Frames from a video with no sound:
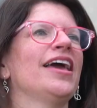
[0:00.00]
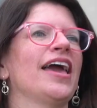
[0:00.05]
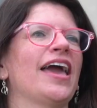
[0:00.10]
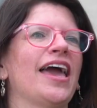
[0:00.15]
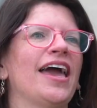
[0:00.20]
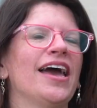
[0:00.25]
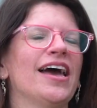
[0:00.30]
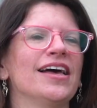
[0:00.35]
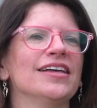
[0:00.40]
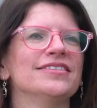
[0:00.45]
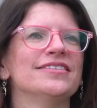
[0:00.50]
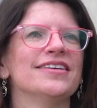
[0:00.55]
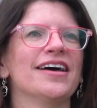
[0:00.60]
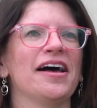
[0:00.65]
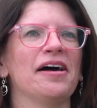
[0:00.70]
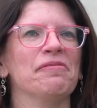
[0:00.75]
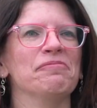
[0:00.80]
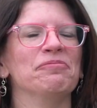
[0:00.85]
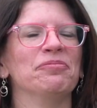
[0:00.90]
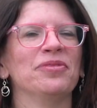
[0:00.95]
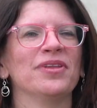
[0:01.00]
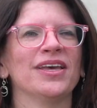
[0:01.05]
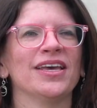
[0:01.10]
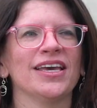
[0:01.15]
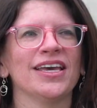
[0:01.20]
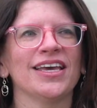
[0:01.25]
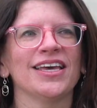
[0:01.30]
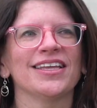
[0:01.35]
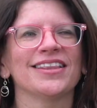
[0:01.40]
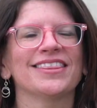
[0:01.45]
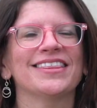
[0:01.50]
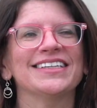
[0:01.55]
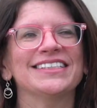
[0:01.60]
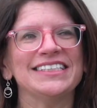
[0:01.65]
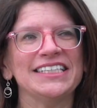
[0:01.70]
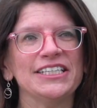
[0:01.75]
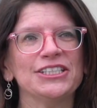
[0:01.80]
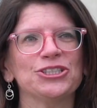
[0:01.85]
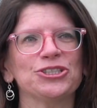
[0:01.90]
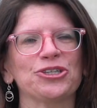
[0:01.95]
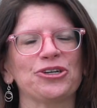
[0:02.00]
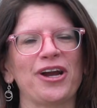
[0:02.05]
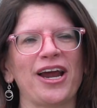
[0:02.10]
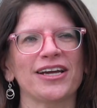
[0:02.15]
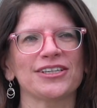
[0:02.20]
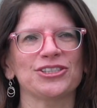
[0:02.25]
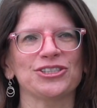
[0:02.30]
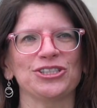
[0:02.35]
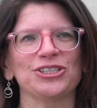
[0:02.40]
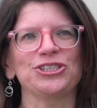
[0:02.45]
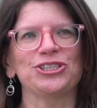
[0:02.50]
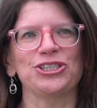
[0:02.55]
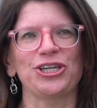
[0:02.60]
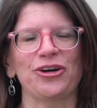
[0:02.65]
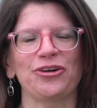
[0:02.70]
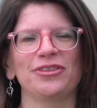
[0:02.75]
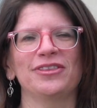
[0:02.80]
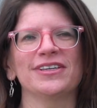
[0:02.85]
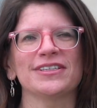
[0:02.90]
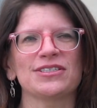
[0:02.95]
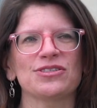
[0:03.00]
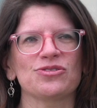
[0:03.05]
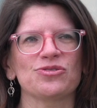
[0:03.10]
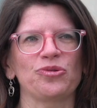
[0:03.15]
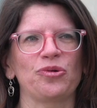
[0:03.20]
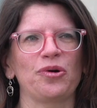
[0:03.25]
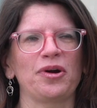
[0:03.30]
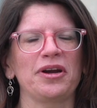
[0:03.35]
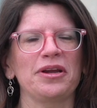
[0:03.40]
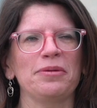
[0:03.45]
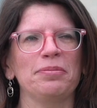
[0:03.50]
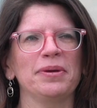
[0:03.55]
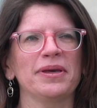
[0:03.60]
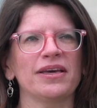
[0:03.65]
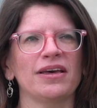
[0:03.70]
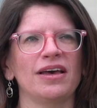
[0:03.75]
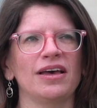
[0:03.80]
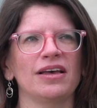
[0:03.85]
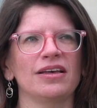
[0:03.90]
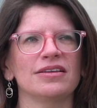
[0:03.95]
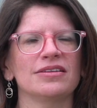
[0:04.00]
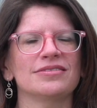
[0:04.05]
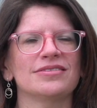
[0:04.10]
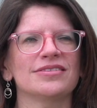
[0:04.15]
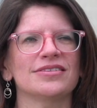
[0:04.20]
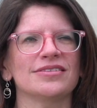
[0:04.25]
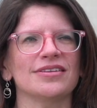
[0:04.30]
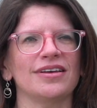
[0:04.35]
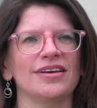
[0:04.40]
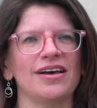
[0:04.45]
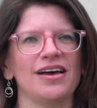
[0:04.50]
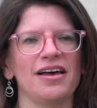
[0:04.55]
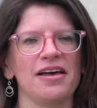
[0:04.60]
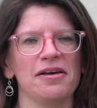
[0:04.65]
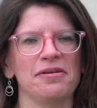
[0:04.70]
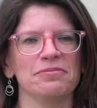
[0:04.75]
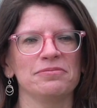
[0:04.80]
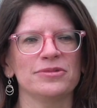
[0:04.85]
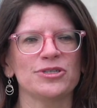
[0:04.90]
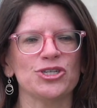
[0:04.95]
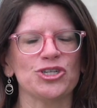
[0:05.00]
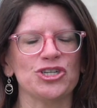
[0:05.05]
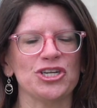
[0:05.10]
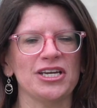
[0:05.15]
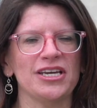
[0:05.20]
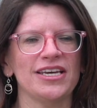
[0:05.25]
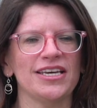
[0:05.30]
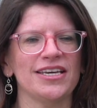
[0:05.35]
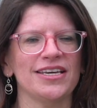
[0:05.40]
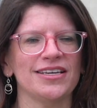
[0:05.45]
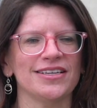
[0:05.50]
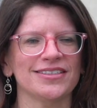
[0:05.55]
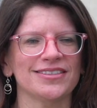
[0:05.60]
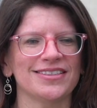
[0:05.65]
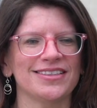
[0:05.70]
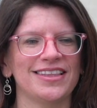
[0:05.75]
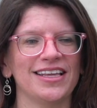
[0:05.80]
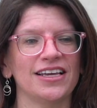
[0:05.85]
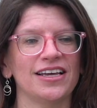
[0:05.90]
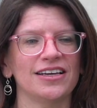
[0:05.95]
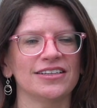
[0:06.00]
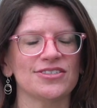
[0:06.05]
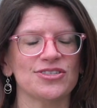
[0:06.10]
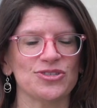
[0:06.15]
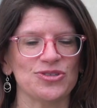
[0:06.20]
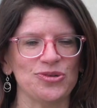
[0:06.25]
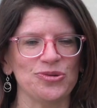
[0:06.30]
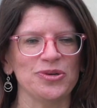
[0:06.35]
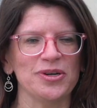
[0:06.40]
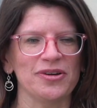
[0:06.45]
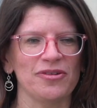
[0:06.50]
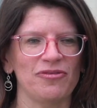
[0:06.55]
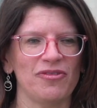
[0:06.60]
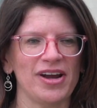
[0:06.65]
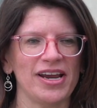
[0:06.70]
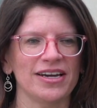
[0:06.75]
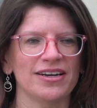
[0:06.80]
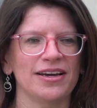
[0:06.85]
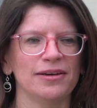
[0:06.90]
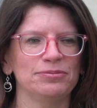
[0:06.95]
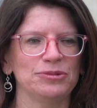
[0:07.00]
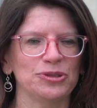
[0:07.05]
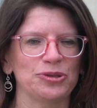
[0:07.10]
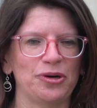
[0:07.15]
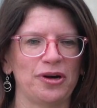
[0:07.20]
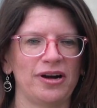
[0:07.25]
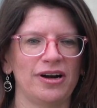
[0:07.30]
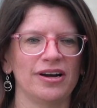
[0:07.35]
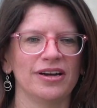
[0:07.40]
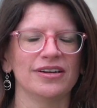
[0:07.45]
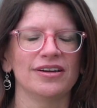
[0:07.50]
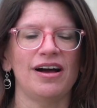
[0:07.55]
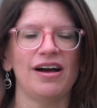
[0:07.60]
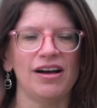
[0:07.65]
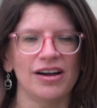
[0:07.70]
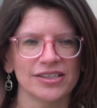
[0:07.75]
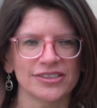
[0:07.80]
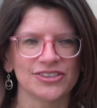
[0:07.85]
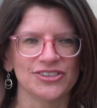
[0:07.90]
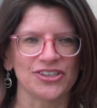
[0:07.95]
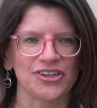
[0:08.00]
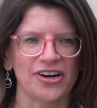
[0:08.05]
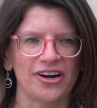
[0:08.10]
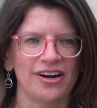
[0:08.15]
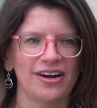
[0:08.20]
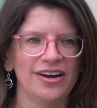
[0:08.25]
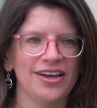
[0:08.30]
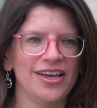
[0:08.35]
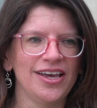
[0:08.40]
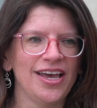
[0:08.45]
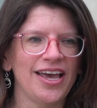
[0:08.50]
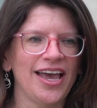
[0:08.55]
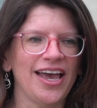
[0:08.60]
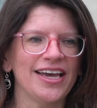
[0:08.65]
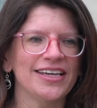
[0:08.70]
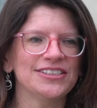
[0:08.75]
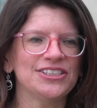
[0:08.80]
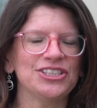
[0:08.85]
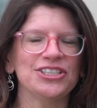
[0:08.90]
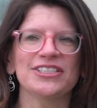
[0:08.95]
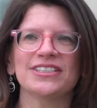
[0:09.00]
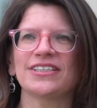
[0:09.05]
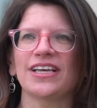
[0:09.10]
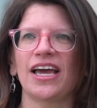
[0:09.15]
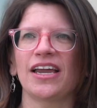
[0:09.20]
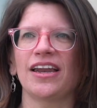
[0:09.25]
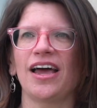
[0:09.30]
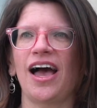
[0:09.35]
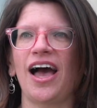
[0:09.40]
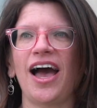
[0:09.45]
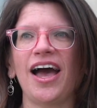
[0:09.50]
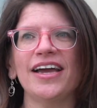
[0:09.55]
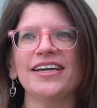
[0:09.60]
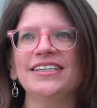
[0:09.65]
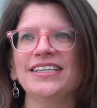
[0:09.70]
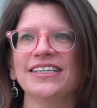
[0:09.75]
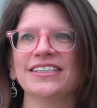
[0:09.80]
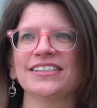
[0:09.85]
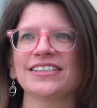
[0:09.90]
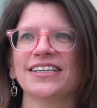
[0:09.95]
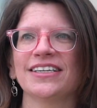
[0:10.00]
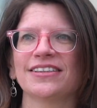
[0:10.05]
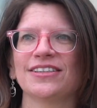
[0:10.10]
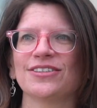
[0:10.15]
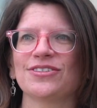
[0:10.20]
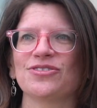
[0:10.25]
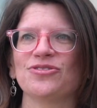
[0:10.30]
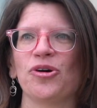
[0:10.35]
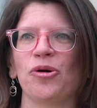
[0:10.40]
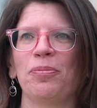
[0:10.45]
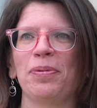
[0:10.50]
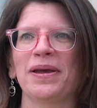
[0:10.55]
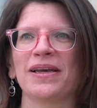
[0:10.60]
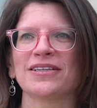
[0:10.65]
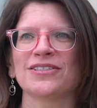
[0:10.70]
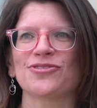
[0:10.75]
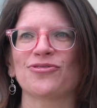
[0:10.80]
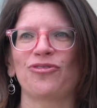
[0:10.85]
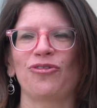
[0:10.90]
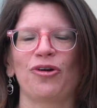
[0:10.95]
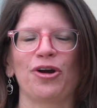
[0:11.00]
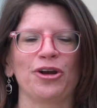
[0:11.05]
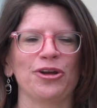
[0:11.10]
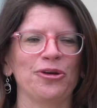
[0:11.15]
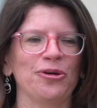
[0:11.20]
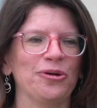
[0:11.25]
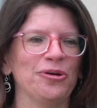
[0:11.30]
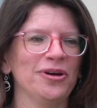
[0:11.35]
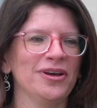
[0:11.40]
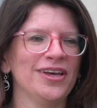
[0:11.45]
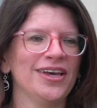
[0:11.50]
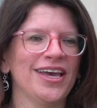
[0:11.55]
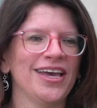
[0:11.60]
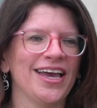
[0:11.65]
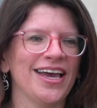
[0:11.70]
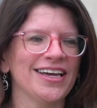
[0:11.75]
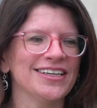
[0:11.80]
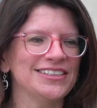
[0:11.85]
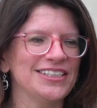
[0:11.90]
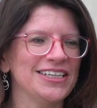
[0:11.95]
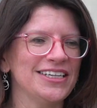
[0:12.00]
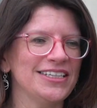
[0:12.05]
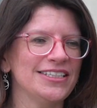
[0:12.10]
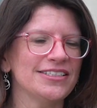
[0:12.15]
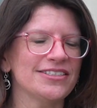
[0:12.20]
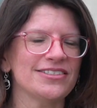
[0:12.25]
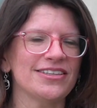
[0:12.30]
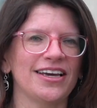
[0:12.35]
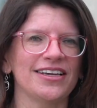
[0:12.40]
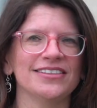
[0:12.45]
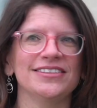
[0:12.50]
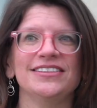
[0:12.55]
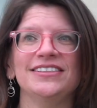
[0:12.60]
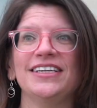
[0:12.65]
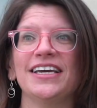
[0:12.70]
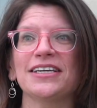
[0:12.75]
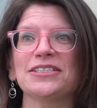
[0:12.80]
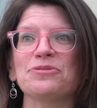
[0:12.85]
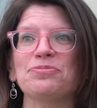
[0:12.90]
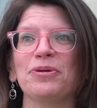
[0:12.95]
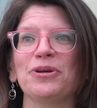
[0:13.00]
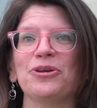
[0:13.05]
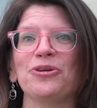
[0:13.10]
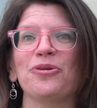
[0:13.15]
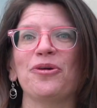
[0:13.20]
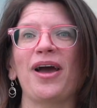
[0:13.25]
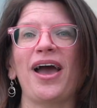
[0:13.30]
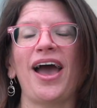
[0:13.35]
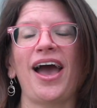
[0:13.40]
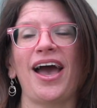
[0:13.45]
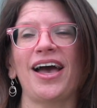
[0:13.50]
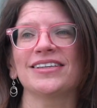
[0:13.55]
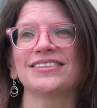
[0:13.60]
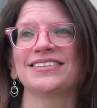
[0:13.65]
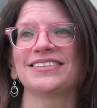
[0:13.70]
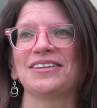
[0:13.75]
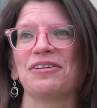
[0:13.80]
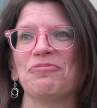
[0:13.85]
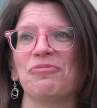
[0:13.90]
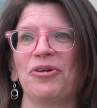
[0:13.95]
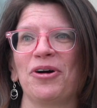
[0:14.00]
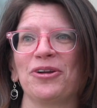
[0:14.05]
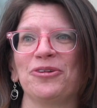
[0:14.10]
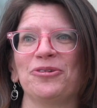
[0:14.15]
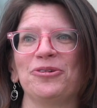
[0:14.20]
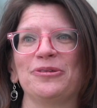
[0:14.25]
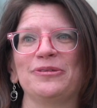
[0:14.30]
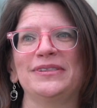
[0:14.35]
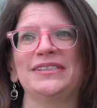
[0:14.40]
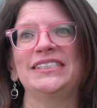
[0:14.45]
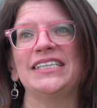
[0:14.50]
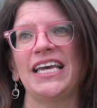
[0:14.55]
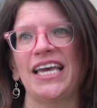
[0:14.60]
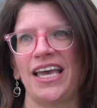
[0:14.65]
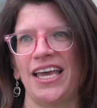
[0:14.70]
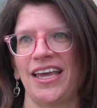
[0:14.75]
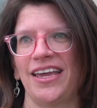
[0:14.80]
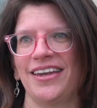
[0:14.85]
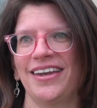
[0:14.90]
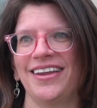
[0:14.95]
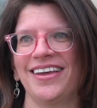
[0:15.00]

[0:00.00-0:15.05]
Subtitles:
And the teacher actually shared this story because the student ran up to her and hugged her, and she said, I didn't get the snow pants for you. And he said, yes, but you asked someone who did.